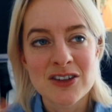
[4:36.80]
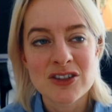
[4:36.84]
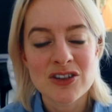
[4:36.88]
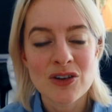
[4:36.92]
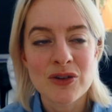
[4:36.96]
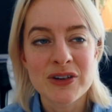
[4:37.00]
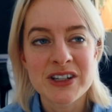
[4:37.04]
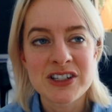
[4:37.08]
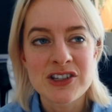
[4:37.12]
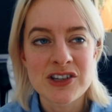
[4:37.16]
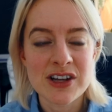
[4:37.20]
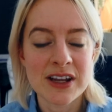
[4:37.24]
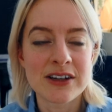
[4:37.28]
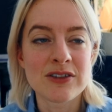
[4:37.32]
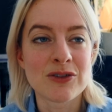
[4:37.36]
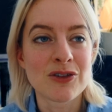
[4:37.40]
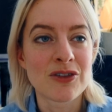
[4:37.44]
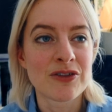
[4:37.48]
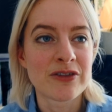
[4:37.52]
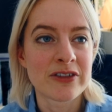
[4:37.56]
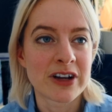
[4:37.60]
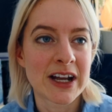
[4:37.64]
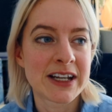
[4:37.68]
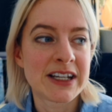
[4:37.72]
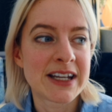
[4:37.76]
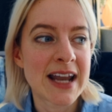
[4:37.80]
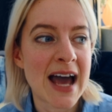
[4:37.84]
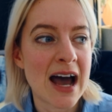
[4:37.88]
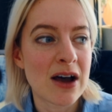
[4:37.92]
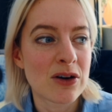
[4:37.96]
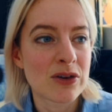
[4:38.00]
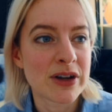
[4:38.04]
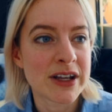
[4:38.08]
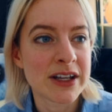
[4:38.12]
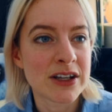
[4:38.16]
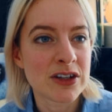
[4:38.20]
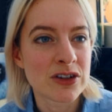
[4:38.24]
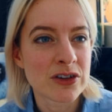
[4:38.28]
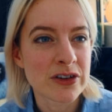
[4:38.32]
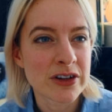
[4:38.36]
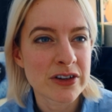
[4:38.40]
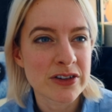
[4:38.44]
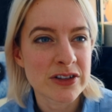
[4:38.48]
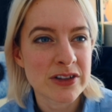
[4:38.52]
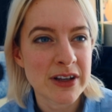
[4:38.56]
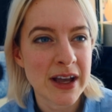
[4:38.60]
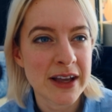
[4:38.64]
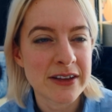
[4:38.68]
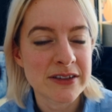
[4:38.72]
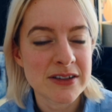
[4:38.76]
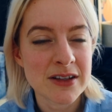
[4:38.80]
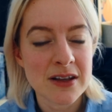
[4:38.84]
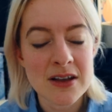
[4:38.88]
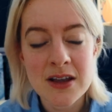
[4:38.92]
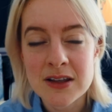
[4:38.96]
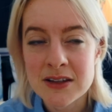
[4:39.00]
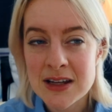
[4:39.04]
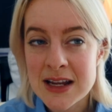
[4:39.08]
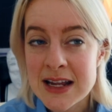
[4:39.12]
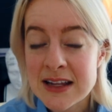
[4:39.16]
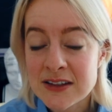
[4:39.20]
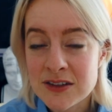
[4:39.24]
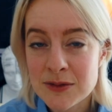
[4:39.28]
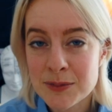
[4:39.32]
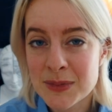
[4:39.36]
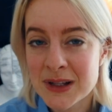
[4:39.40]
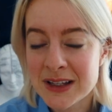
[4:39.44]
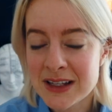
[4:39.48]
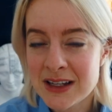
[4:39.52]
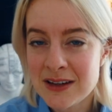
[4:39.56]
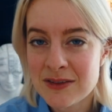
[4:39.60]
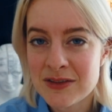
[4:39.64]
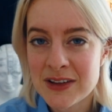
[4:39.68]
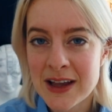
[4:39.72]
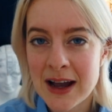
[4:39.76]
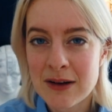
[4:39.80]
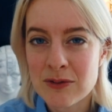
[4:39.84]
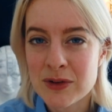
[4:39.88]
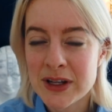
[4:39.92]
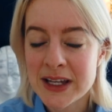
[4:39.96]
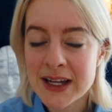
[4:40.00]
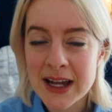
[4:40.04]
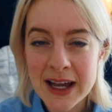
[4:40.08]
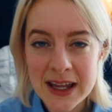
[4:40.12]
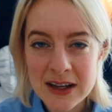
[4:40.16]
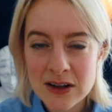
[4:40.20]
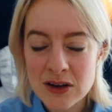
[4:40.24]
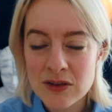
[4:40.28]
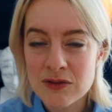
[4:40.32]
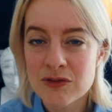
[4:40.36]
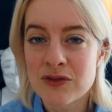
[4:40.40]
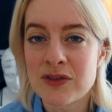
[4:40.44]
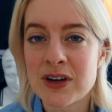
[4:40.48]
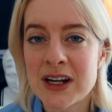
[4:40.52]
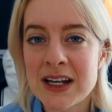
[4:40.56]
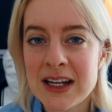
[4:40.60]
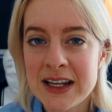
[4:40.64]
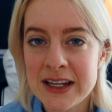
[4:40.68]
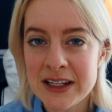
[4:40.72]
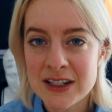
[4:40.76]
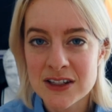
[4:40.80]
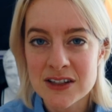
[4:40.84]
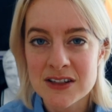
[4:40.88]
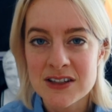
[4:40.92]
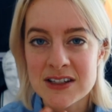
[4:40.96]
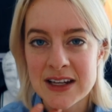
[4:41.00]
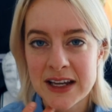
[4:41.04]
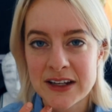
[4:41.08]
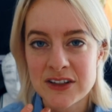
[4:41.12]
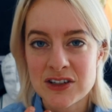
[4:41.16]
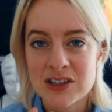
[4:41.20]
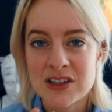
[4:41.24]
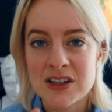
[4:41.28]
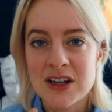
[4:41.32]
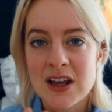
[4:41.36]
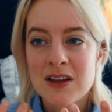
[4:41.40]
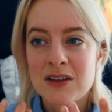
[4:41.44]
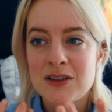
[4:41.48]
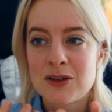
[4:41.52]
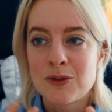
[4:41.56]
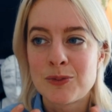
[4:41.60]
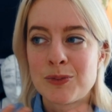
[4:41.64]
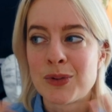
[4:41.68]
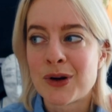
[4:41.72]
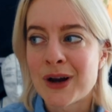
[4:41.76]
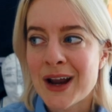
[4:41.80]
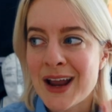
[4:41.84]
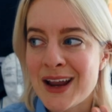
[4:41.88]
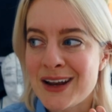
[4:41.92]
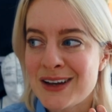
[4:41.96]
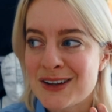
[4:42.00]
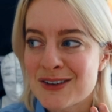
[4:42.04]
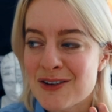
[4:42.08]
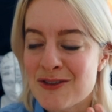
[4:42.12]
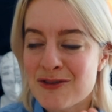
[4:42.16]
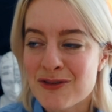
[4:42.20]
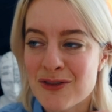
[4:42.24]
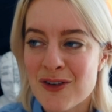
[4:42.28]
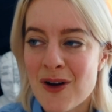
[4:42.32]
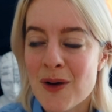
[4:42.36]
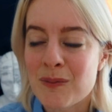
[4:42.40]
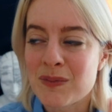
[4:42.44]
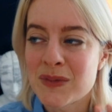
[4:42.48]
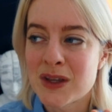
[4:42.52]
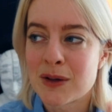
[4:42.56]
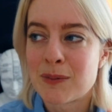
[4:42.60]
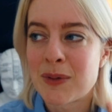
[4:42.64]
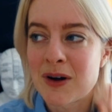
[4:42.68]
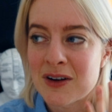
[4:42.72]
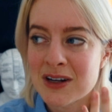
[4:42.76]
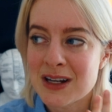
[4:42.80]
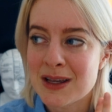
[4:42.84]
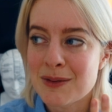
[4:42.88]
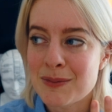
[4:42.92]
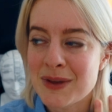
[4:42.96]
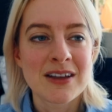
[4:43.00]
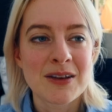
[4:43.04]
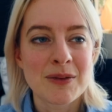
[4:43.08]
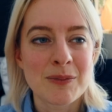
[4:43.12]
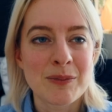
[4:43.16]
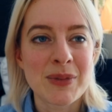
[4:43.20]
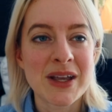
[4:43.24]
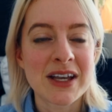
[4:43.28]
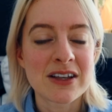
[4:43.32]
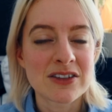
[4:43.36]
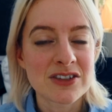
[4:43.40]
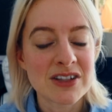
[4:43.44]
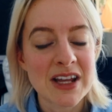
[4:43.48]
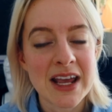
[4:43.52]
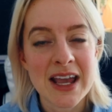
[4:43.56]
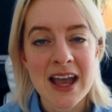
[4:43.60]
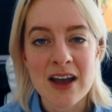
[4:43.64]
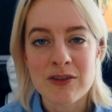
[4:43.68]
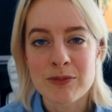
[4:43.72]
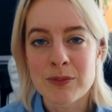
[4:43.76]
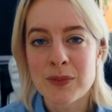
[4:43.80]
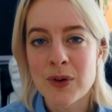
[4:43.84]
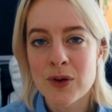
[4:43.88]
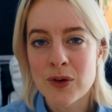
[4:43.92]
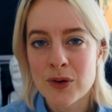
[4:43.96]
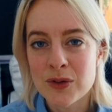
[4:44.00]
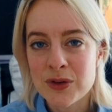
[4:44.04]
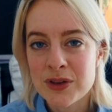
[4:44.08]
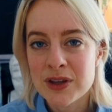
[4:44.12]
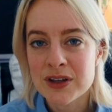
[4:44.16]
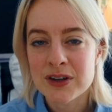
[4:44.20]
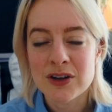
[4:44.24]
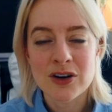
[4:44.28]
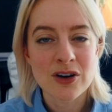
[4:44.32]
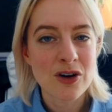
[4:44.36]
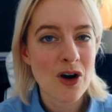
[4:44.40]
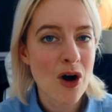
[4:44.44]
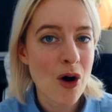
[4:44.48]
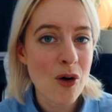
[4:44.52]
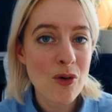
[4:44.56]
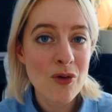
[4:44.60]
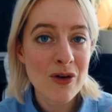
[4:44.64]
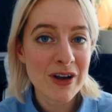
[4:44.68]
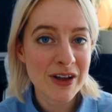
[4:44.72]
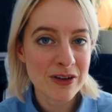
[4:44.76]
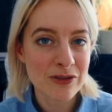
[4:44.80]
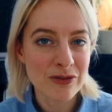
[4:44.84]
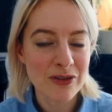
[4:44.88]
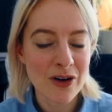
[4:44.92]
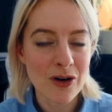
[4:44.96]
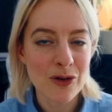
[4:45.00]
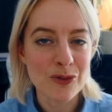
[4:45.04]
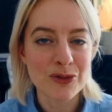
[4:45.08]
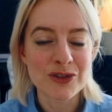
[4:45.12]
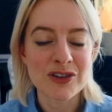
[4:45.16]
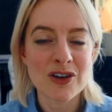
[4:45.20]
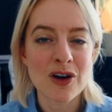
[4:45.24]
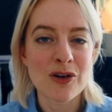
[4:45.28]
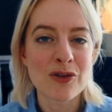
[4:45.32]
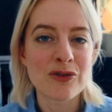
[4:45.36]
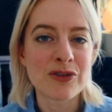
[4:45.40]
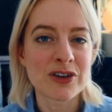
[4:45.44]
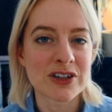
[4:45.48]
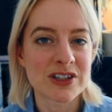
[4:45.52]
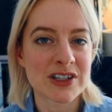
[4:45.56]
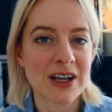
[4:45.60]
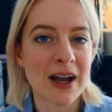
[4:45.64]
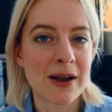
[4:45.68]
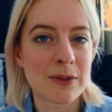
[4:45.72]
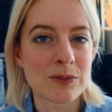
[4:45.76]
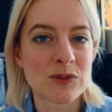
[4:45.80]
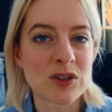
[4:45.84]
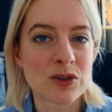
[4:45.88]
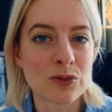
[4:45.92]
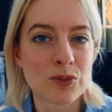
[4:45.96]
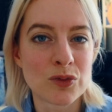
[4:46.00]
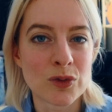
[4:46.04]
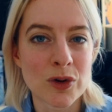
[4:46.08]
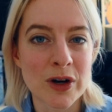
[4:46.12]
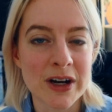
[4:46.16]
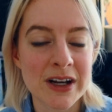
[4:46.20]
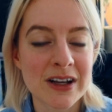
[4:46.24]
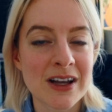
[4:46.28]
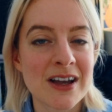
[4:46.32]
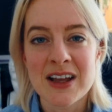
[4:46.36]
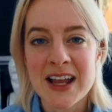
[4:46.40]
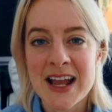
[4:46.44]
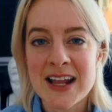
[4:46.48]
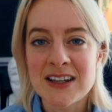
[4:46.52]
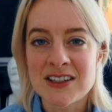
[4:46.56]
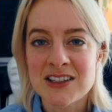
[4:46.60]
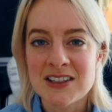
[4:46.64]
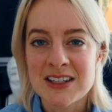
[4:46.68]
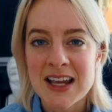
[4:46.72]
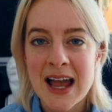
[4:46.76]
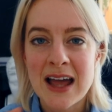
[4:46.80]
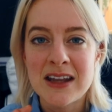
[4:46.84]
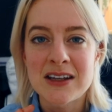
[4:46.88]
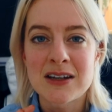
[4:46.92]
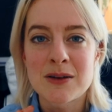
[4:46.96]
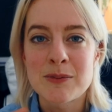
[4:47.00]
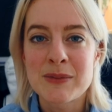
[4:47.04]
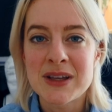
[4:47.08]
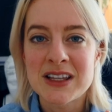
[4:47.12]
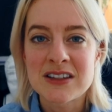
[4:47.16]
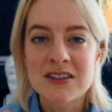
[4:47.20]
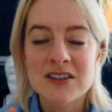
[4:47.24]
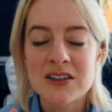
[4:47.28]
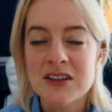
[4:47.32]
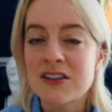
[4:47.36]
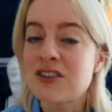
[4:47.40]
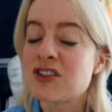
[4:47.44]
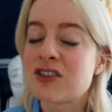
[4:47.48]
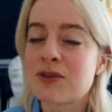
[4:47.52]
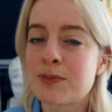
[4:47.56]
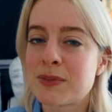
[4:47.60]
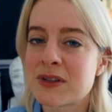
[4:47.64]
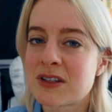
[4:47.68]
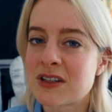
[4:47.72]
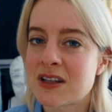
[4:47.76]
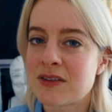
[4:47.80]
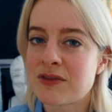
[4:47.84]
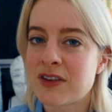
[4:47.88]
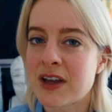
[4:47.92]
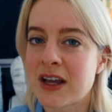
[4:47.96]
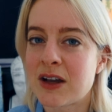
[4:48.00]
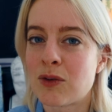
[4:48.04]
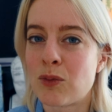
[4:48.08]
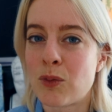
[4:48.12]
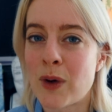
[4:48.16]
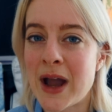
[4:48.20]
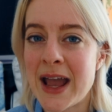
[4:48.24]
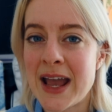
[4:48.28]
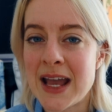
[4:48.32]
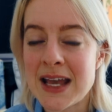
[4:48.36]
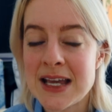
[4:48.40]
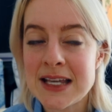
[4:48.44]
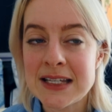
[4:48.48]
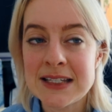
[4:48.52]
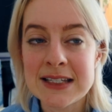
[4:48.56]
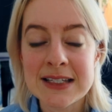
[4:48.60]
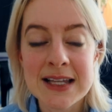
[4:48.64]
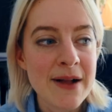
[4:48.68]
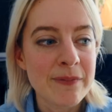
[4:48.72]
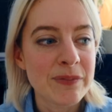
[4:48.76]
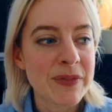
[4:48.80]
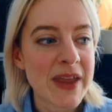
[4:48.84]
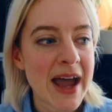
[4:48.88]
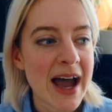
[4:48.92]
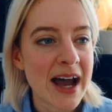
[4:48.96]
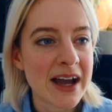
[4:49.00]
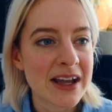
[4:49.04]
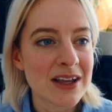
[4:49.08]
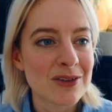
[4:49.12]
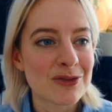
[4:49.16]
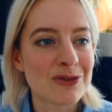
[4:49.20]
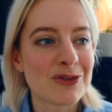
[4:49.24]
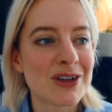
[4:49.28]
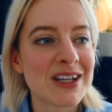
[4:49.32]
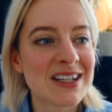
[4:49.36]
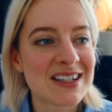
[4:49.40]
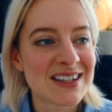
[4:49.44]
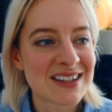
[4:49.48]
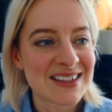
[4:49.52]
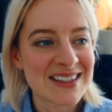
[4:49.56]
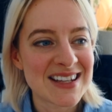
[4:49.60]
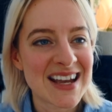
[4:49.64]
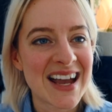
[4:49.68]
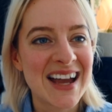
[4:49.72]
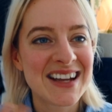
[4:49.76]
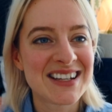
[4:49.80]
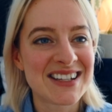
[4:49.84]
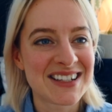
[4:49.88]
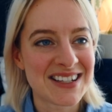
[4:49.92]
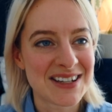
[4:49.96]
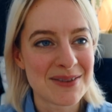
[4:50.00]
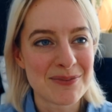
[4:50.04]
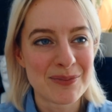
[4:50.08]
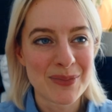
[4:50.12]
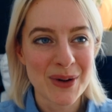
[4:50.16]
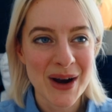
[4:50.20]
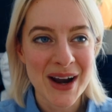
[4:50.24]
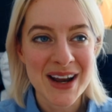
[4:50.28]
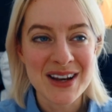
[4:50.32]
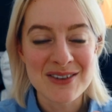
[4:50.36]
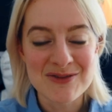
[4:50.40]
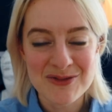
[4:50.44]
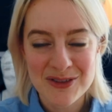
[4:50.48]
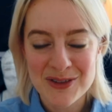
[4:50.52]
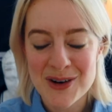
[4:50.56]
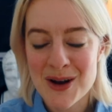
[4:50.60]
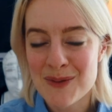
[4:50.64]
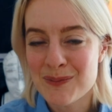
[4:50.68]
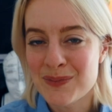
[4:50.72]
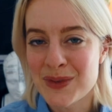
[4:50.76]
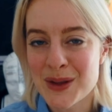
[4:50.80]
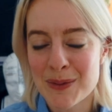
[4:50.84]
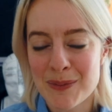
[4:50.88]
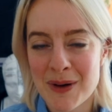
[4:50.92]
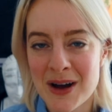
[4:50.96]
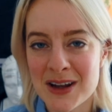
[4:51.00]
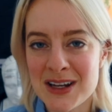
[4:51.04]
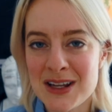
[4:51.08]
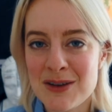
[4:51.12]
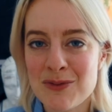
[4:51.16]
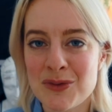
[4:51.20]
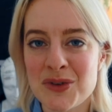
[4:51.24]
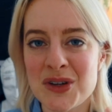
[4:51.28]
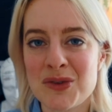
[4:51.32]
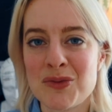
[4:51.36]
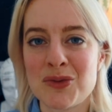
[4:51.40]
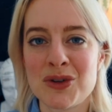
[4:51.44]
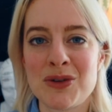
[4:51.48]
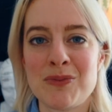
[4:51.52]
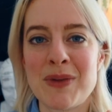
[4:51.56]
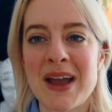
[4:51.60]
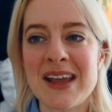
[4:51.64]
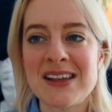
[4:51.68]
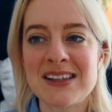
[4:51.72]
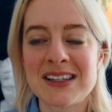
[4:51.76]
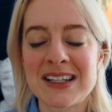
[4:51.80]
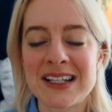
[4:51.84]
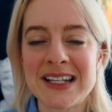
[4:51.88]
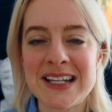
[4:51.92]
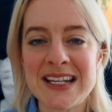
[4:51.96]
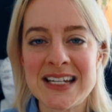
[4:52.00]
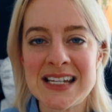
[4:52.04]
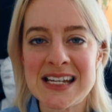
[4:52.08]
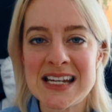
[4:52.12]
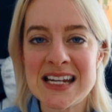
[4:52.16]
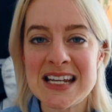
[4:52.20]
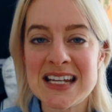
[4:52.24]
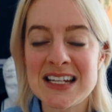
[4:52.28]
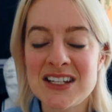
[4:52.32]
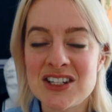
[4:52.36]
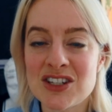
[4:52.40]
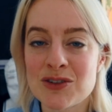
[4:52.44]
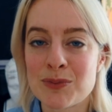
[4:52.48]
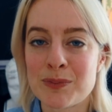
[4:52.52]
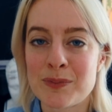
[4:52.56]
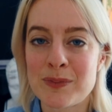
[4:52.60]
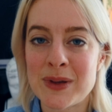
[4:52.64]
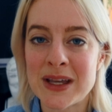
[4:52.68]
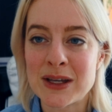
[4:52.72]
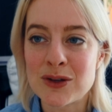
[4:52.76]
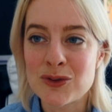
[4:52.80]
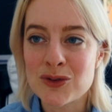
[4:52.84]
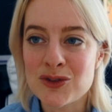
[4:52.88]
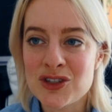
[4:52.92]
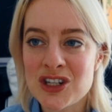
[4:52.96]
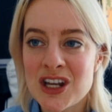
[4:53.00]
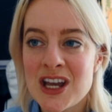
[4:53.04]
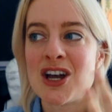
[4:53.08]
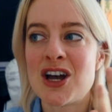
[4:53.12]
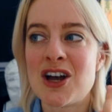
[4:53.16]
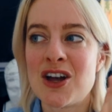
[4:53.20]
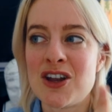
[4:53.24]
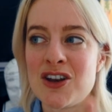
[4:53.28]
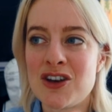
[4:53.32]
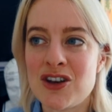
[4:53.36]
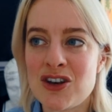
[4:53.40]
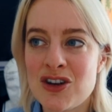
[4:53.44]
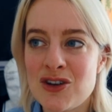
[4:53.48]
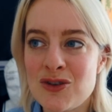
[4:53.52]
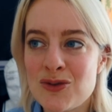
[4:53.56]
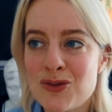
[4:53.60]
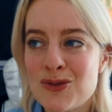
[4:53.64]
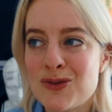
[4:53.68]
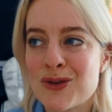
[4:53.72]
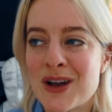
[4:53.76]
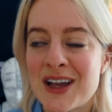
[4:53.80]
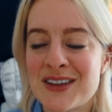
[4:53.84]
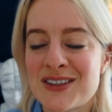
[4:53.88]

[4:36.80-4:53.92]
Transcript: So, in general, right now in neuroscience, it is believed that we cannot really detach the brain from the body because they have both co-evolved over time to work in tandem in such specific ways that if we detach the brain from the body, we would basically need to build a new,